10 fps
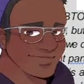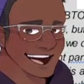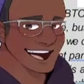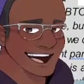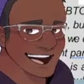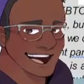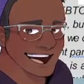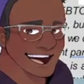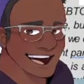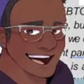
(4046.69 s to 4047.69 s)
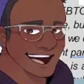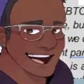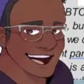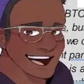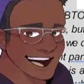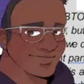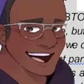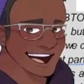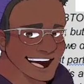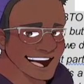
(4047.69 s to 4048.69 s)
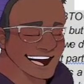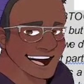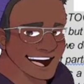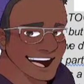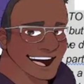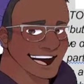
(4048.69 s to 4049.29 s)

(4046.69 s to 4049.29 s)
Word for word: Who else? Comic Fury,